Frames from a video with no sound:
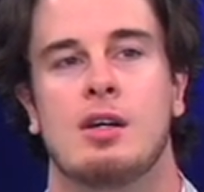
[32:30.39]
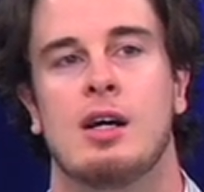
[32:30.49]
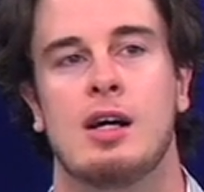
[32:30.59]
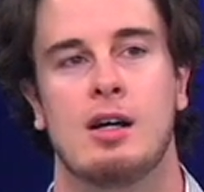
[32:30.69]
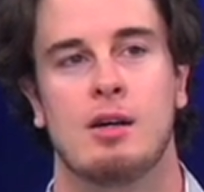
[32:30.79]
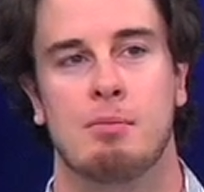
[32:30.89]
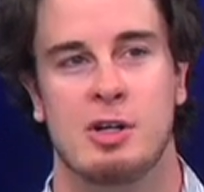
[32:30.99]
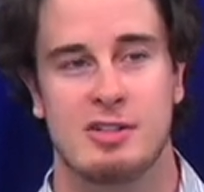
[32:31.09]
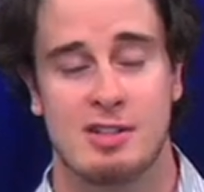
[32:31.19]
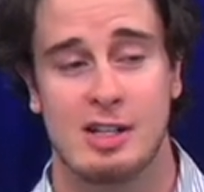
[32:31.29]
Uh,
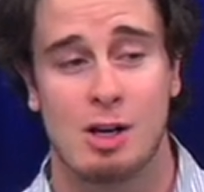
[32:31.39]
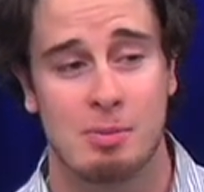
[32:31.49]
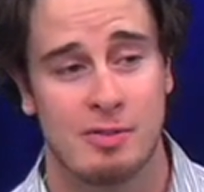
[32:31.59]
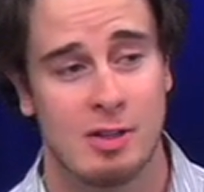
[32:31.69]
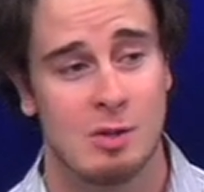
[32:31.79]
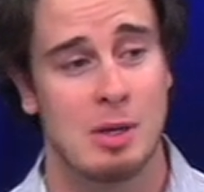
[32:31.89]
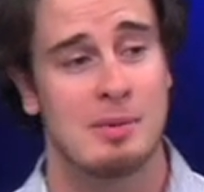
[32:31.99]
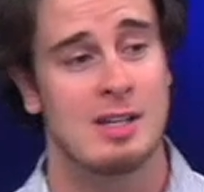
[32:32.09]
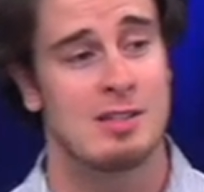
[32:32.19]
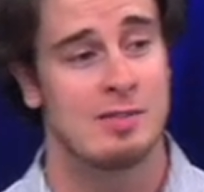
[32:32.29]
personally, I prefer the WebKit